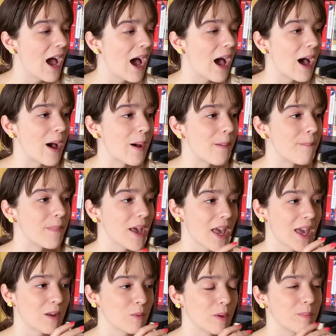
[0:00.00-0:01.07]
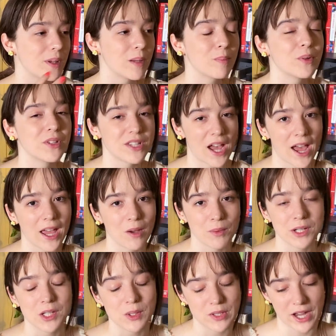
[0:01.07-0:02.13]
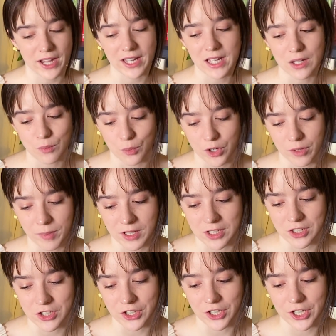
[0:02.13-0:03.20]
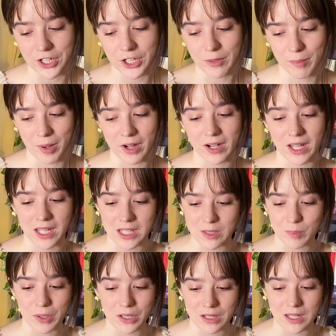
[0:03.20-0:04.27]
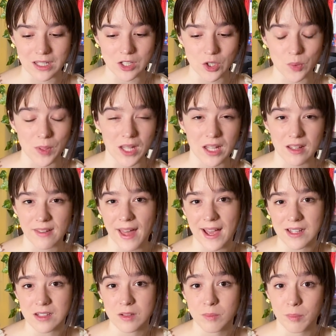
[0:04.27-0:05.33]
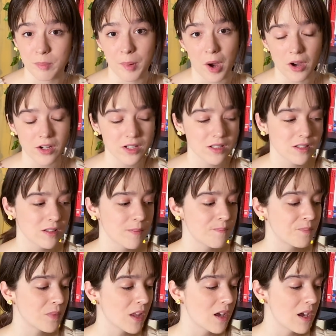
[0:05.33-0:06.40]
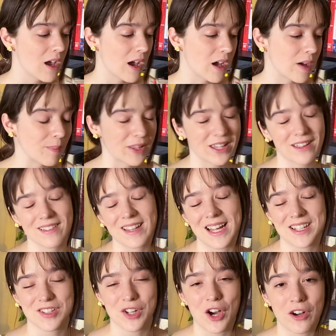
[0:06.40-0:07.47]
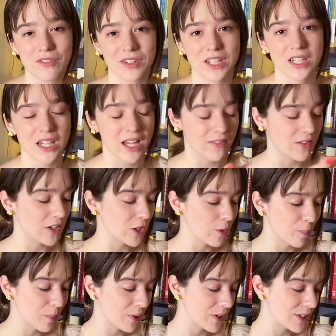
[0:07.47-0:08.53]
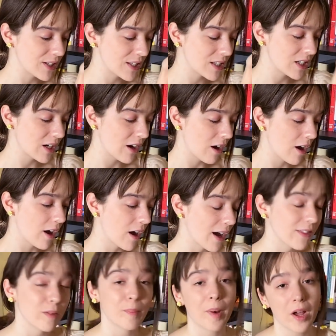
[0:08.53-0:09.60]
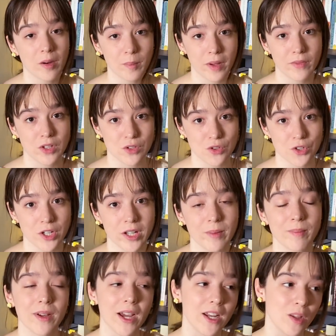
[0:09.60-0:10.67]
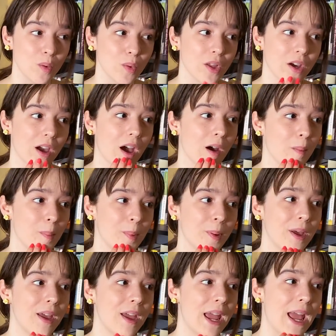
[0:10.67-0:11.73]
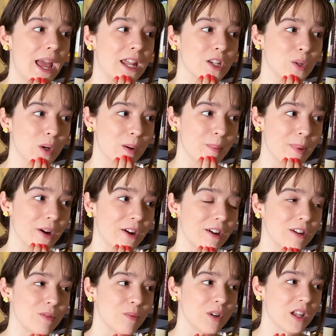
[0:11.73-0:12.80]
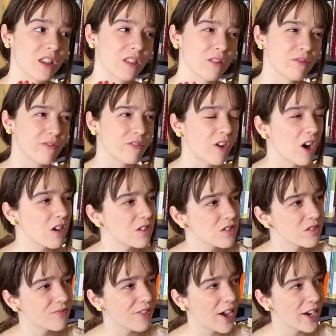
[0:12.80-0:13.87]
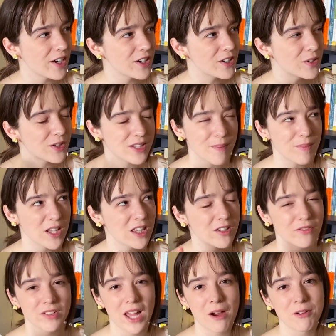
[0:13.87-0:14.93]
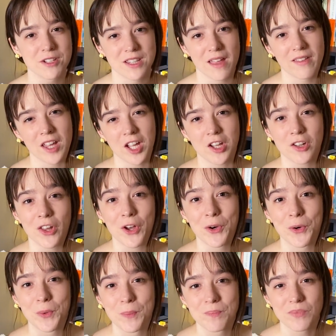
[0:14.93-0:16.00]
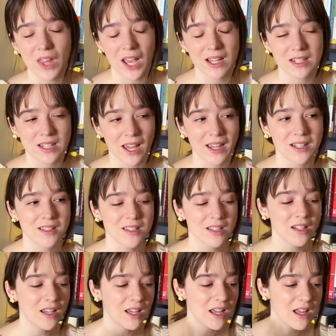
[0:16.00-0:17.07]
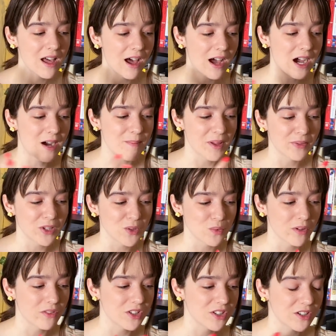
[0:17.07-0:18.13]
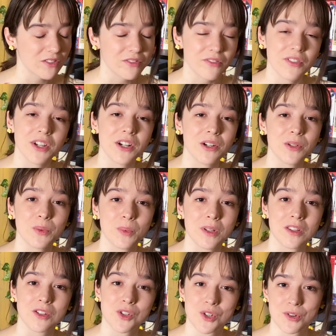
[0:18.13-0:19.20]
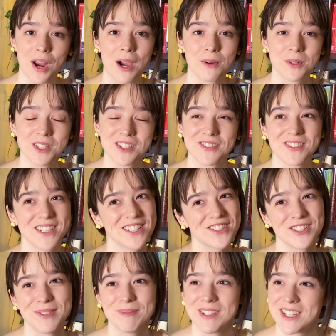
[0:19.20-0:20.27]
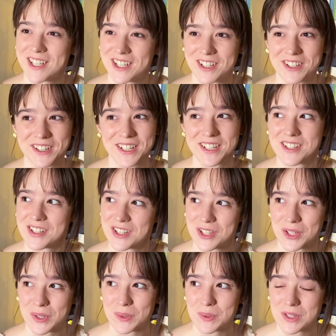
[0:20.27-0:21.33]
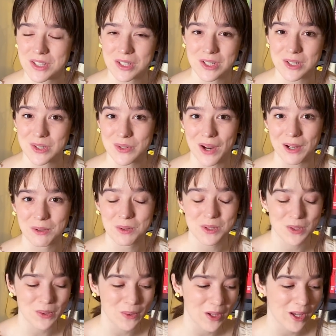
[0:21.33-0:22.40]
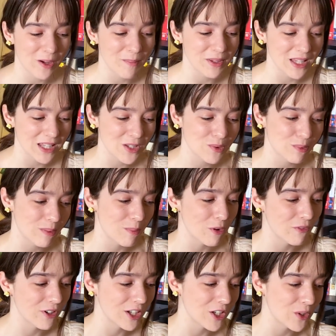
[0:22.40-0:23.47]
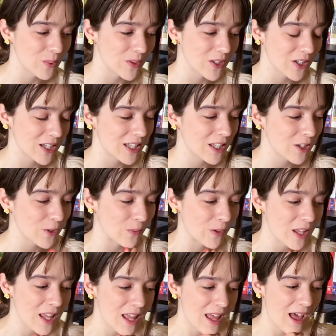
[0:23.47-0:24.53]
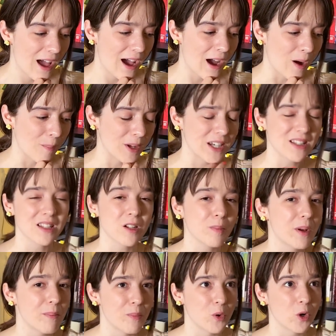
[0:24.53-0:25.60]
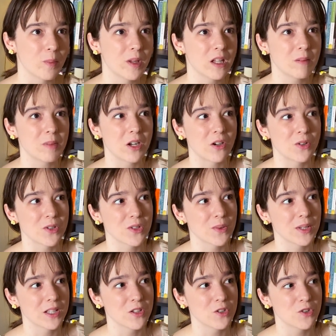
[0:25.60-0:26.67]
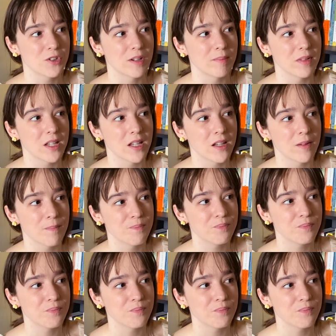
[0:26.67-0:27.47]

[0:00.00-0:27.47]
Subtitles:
And when people die, when you die in watermelon sugar, your body is put into a glass box, like a glass coffin, and then you're put at the bottom of the stream, and you look up and you are buried with foxfire or something, the flowers that like glow at nights. And these rivers are filled with trout, extremely curious, cute trout who come and like swim over you and look at you. And it's a little bit morbid, but also extremely